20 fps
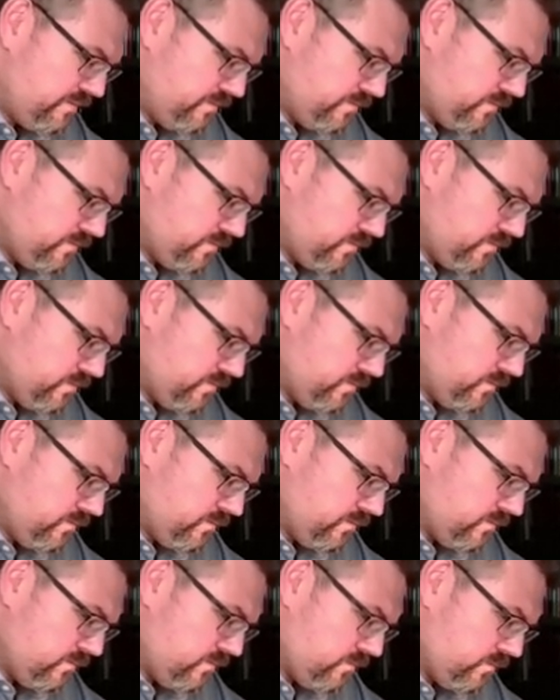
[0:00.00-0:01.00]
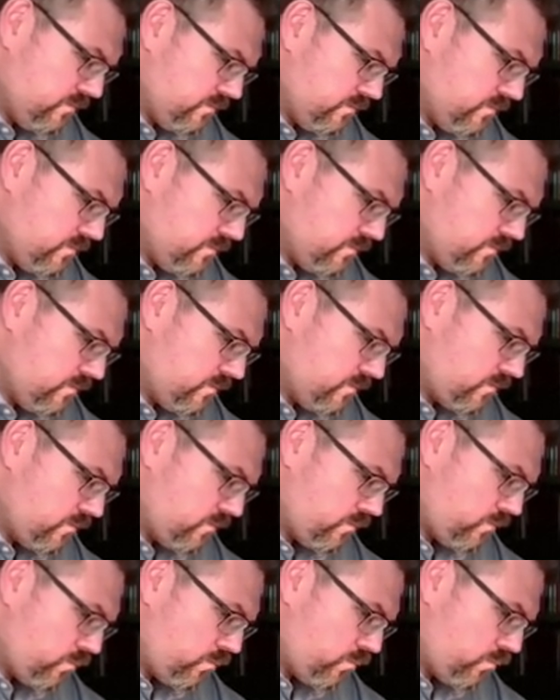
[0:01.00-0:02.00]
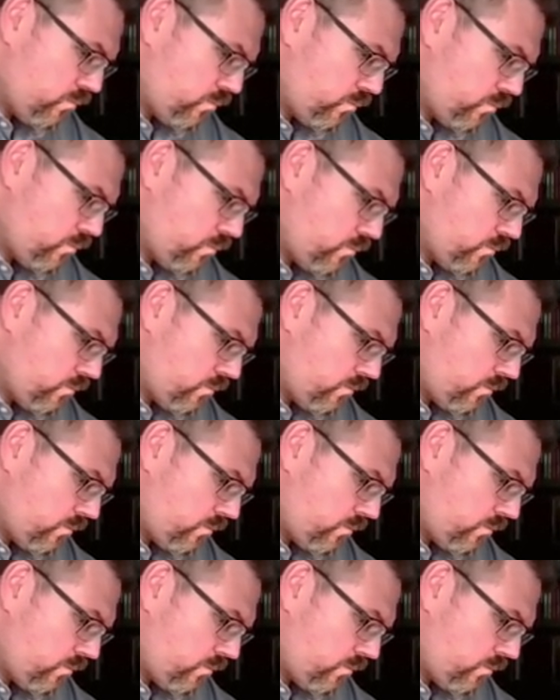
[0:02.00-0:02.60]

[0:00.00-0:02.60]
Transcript: No one is speaking in this clip.